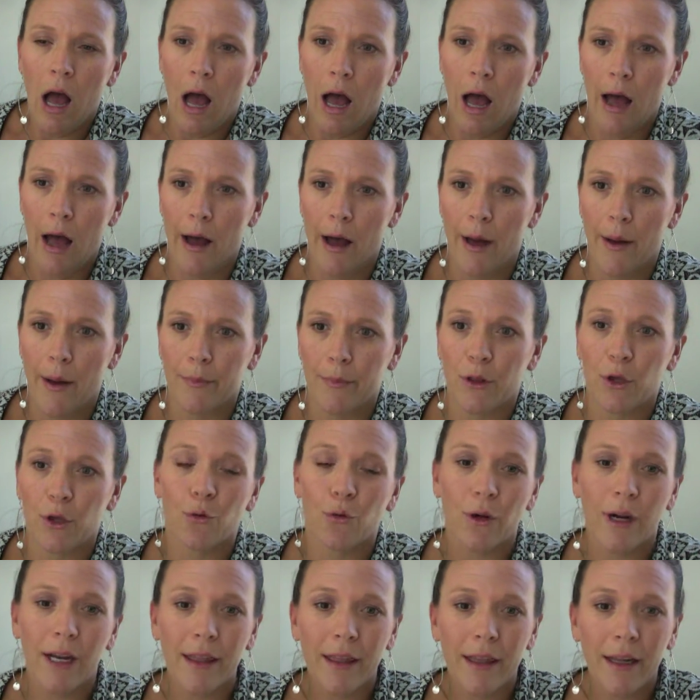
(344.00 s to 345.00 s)
Um, the
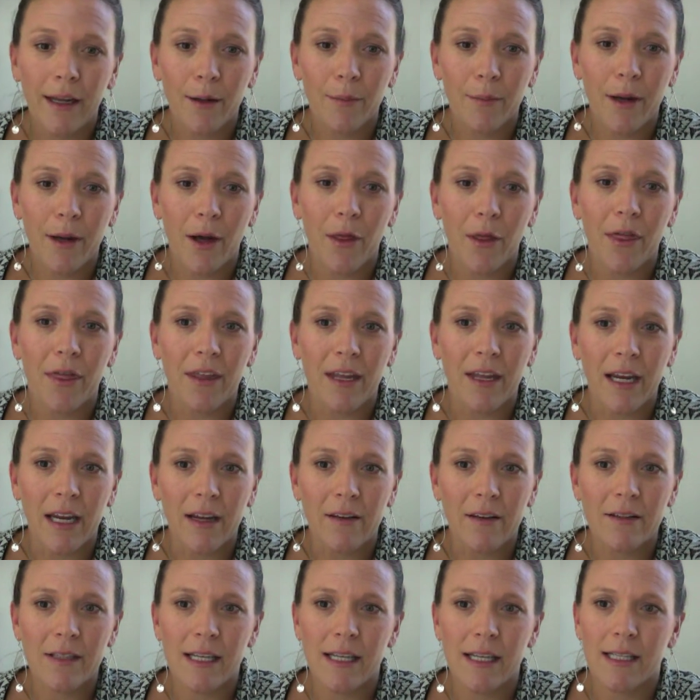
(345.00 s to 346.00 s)
great thing about
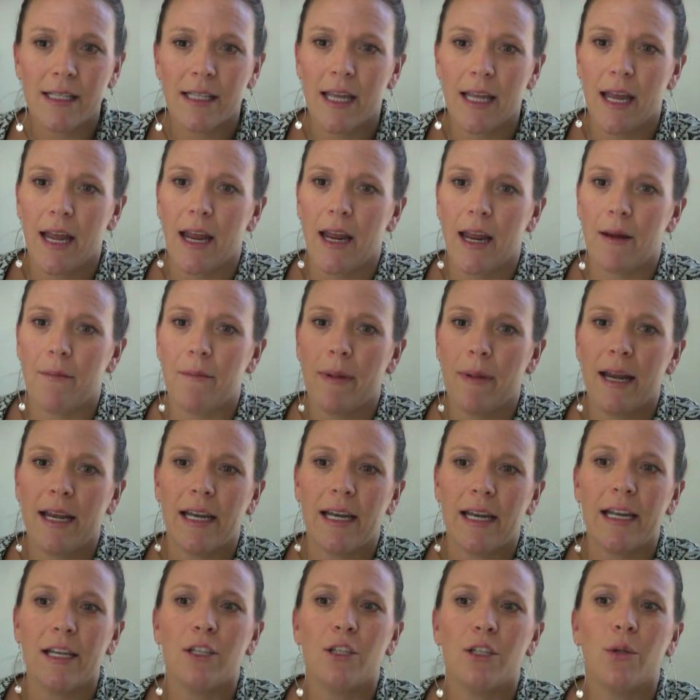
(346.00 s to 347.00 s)
Thieves is they made
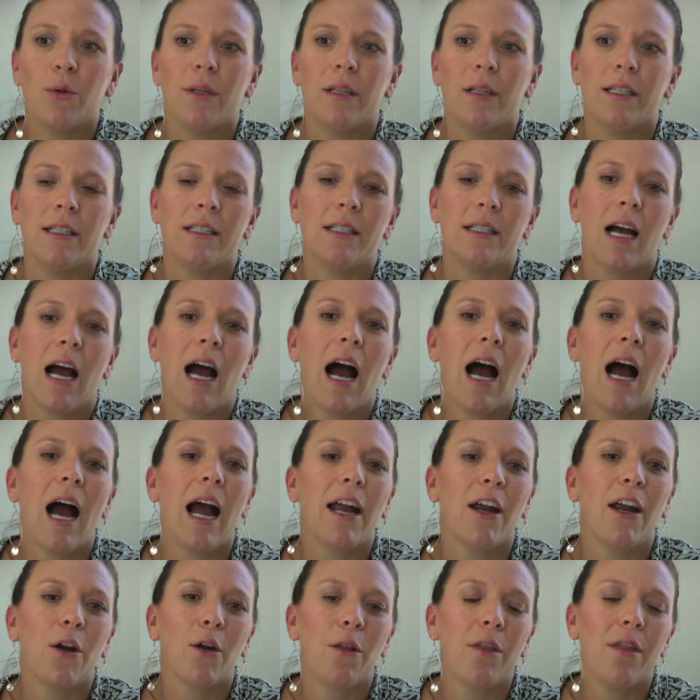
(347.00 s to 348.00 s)
it into an
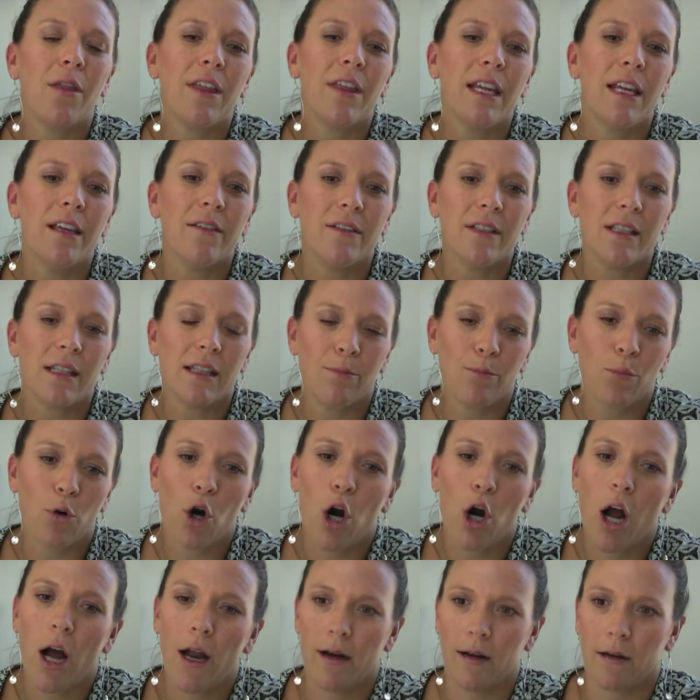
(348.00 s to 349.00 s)
entire Thieves
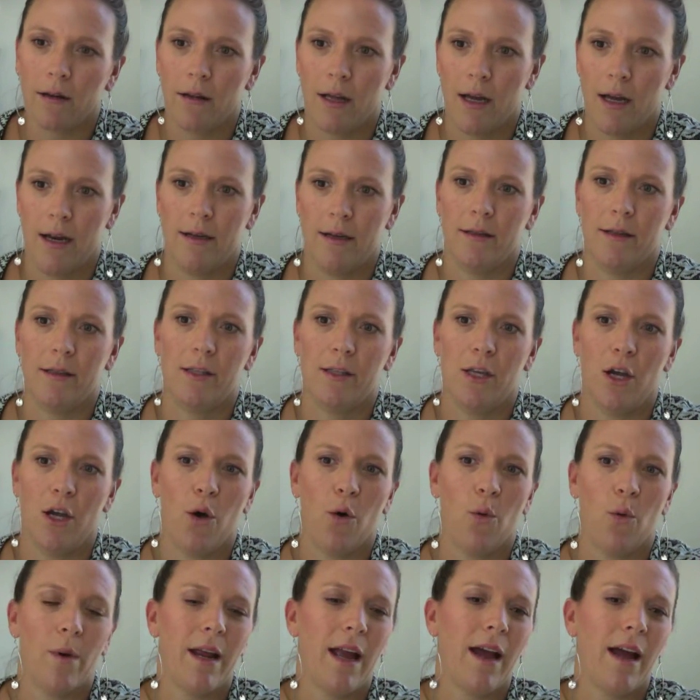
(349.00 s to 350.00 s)
product line. So
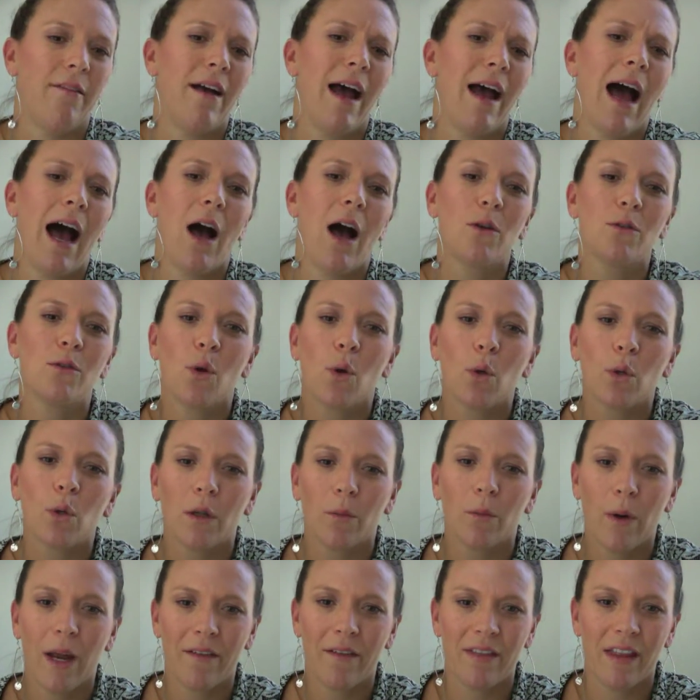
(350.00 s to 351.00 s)
we have household,
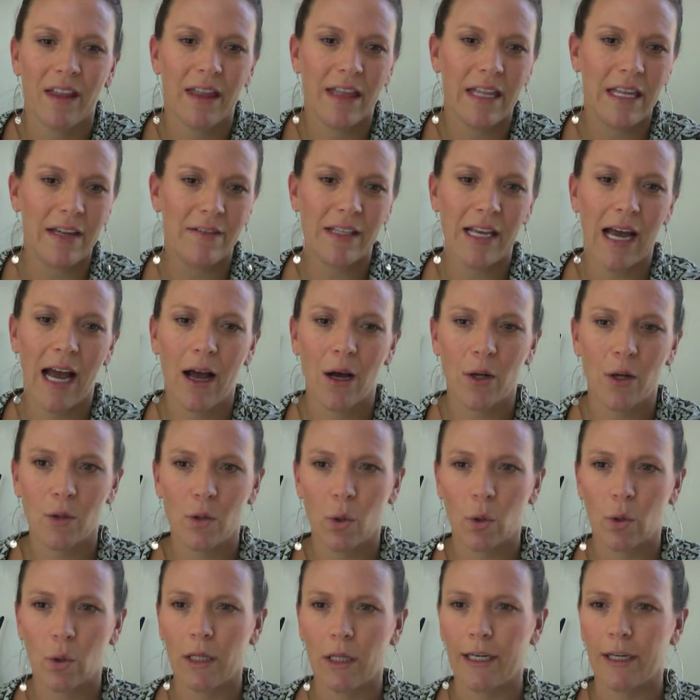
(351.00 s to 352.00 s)
we have the Thieves
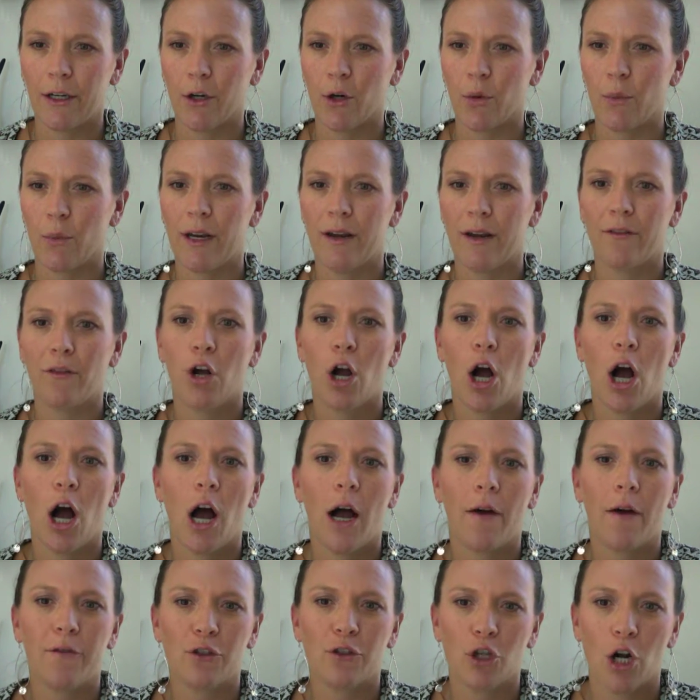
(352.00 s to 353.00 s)
household cleaner, we have
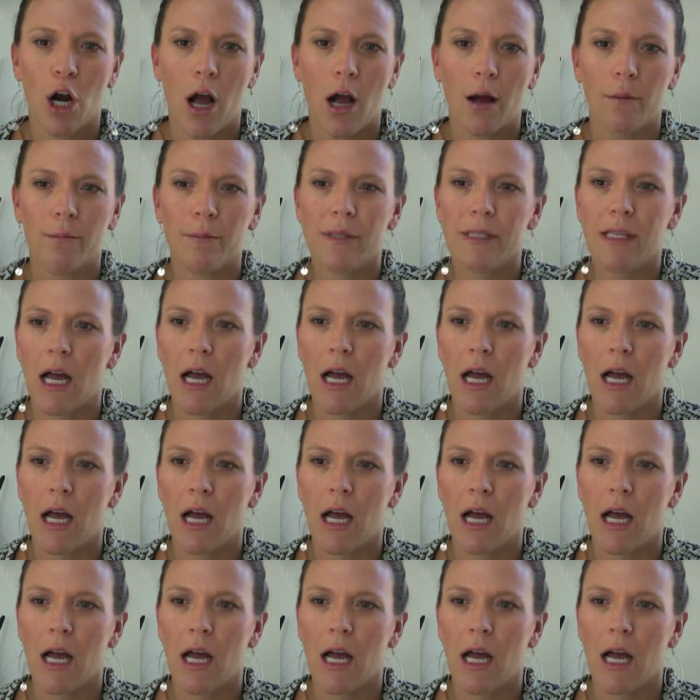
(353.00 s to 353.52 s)
cough drops.